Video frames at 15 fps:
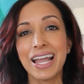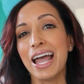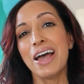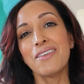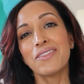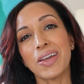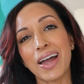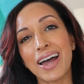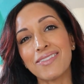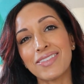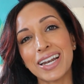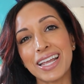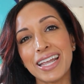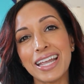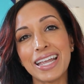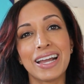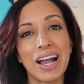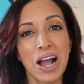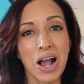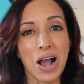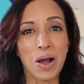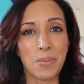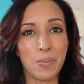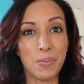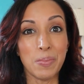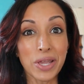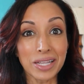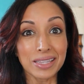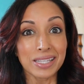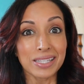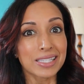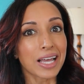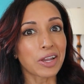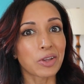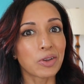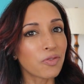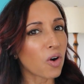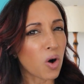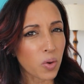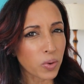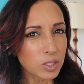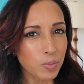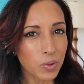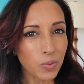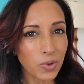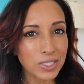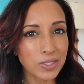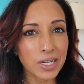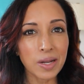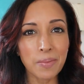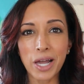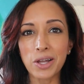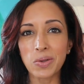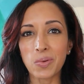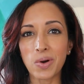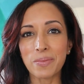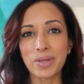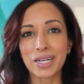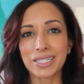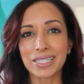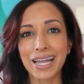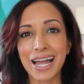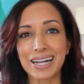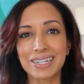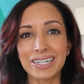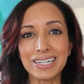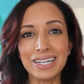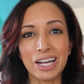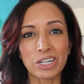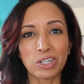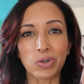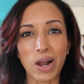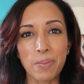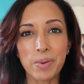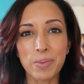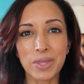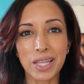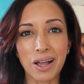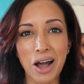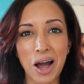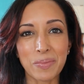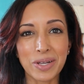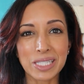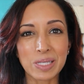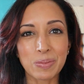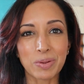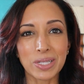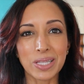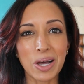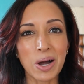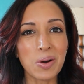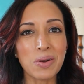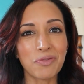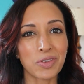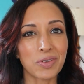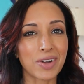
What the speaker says: If you have any myths that you've always been wondering about, you want me to tackle, drop them in the comments below. If